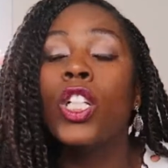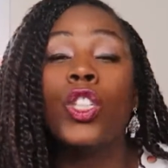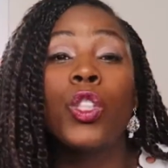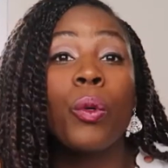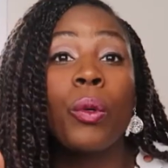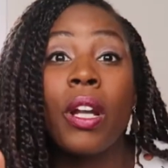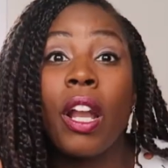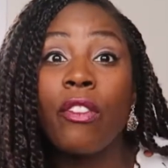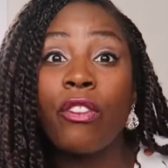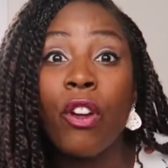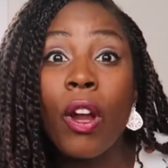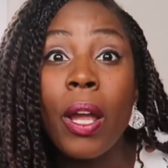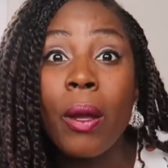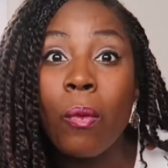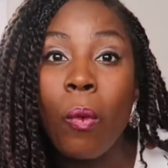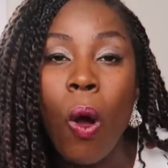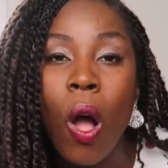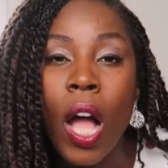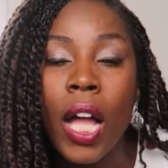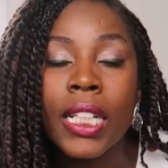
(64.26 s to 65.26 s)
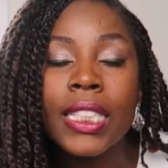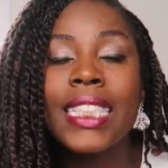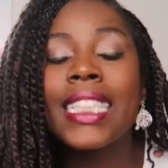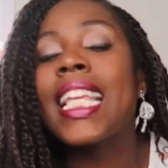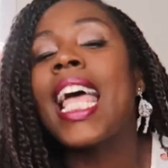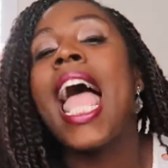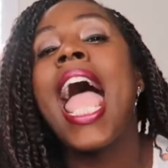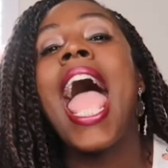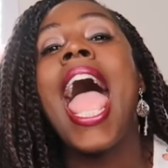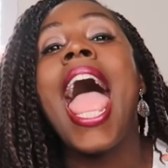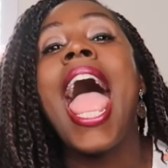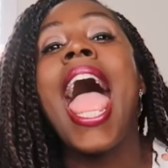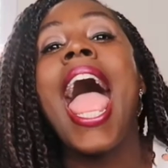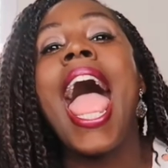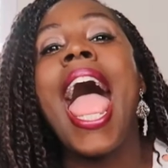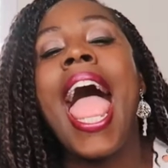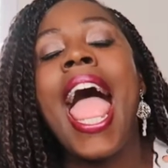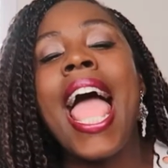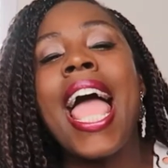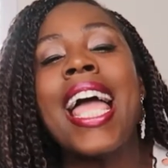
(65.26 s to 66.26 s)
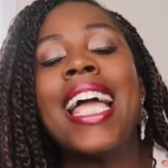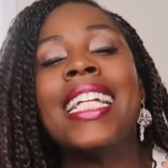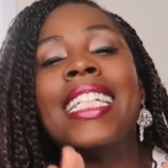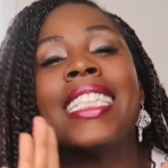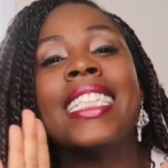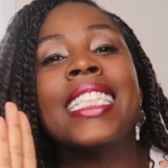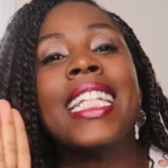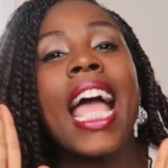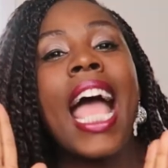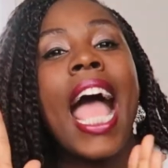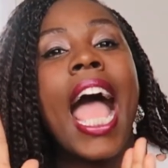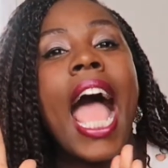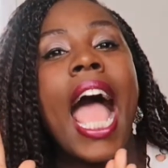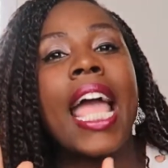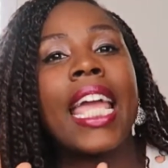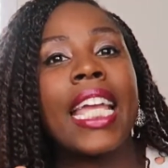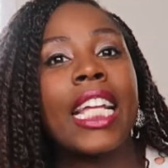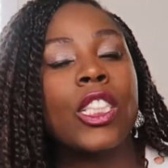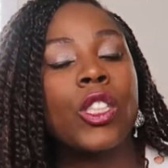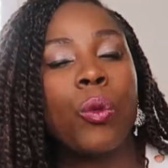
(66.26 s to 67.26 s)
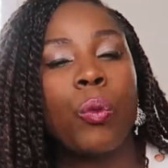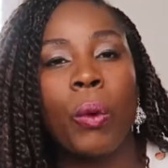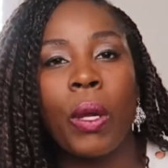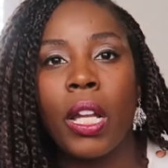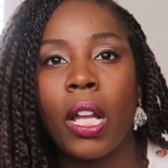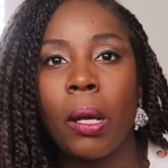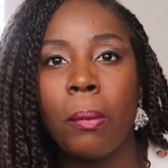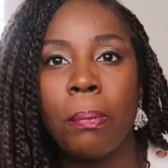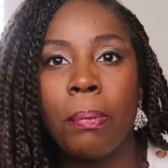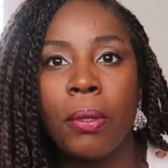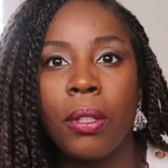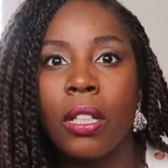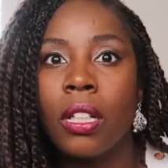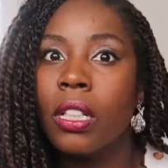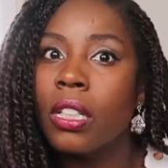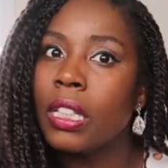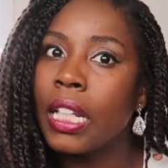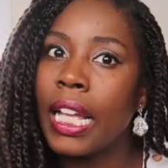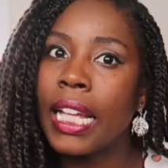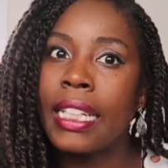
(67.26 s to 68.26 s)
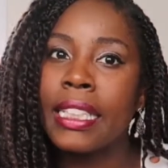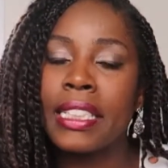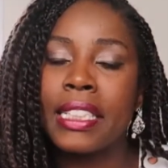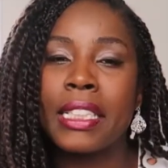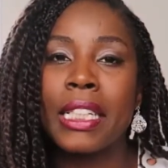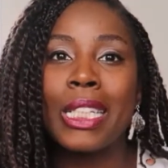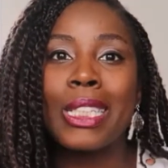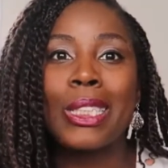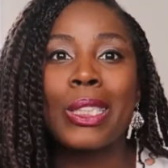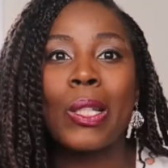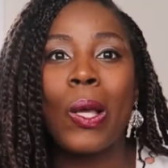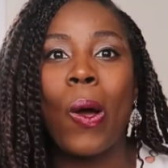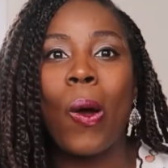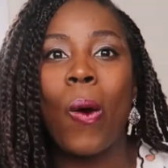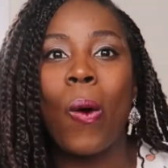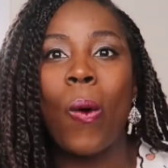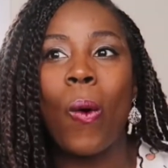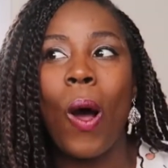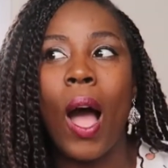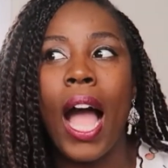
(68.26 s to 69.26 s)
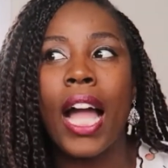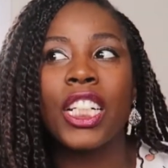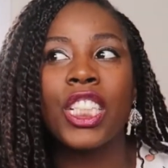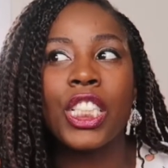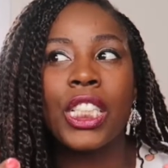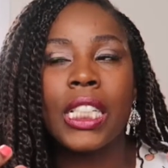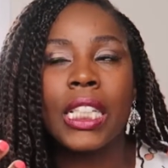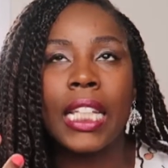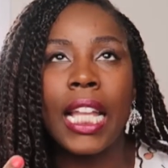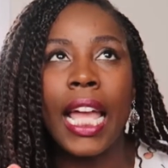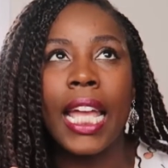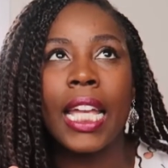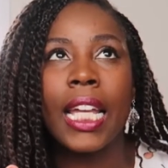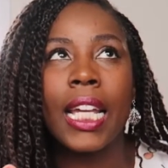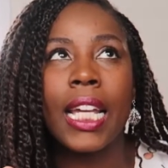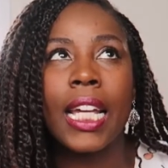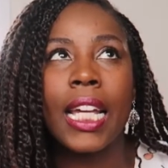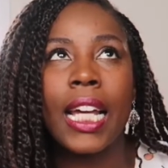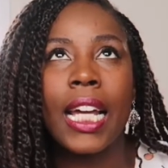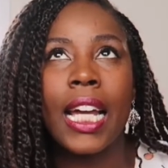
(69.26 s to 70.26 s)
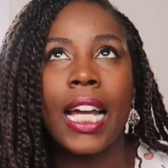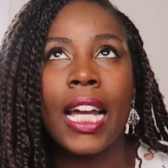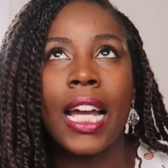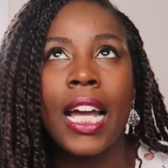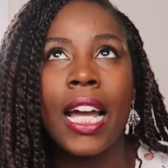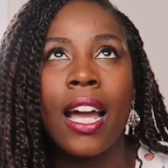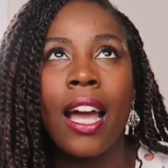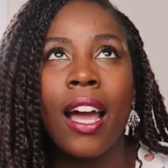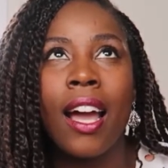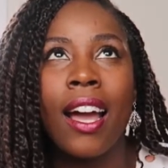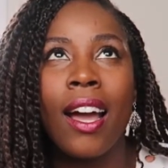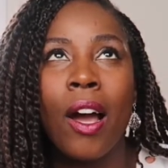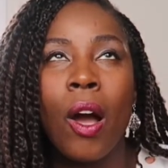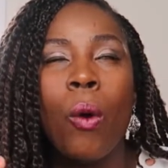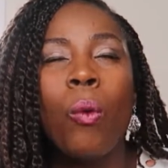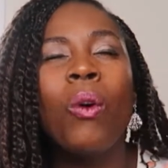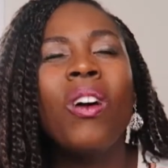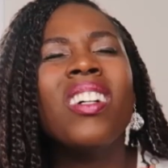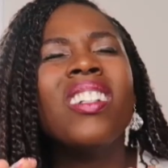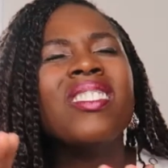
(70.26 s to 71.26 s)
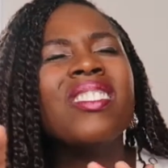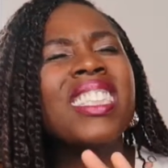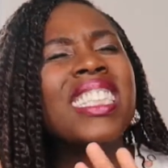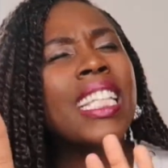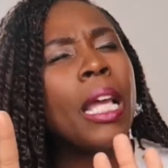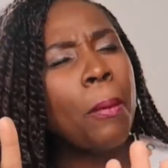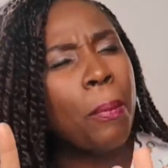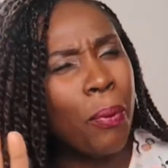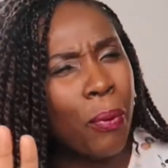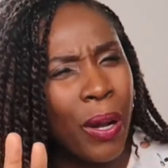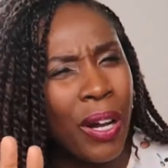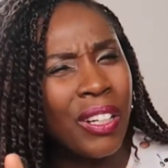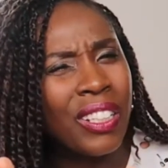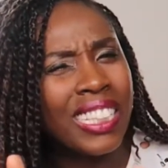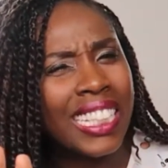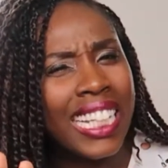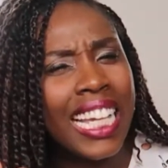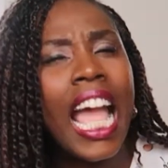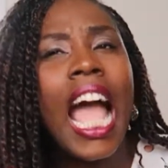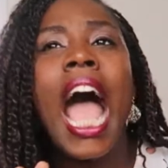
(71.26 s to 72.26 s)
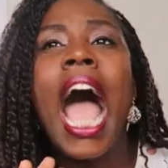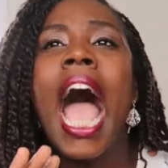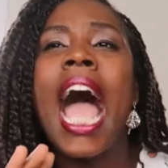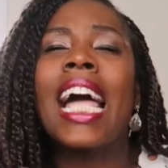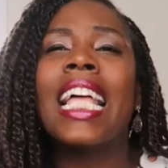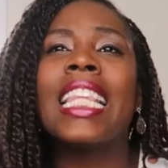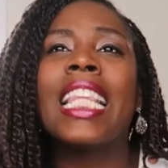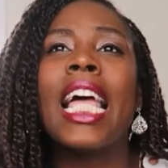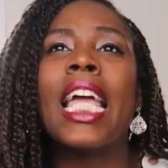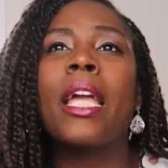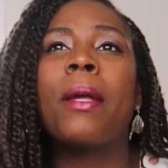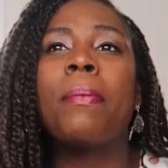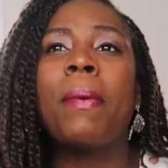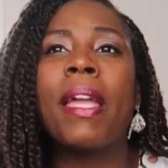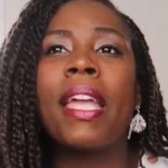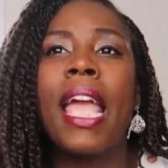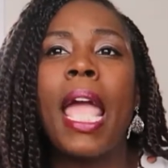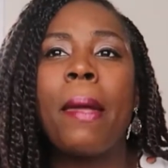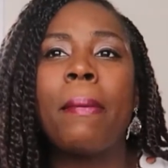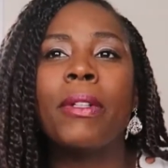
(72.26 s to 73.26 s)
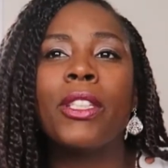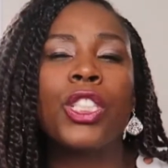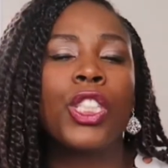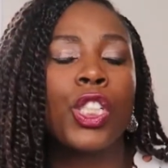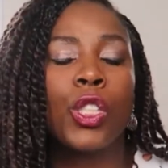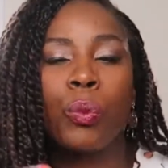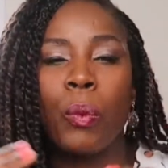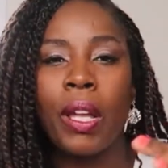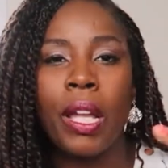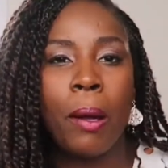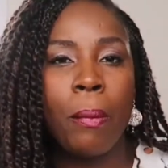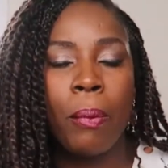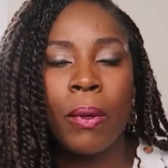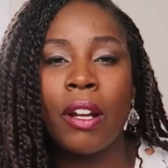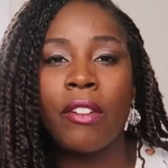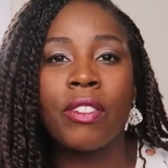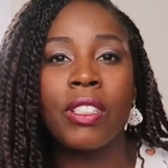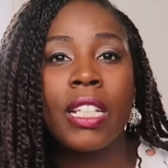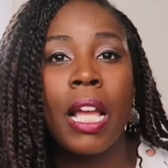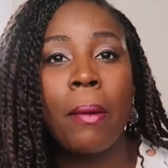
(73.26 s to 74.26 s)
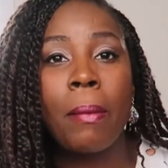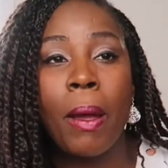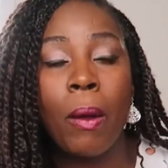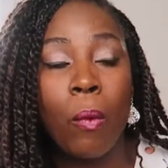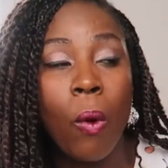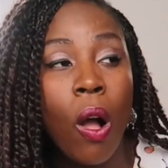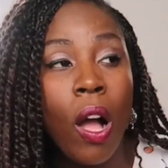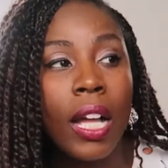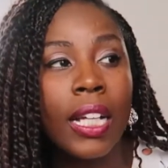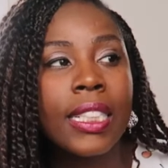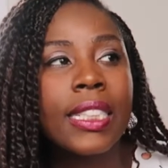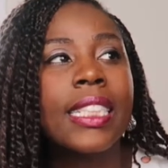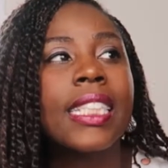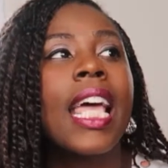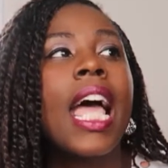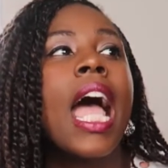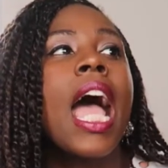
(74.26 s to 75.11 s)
do whatever I want, and I get to wake up late. So I just like, well, temporarily. I like being able to just wake up whenever time I want.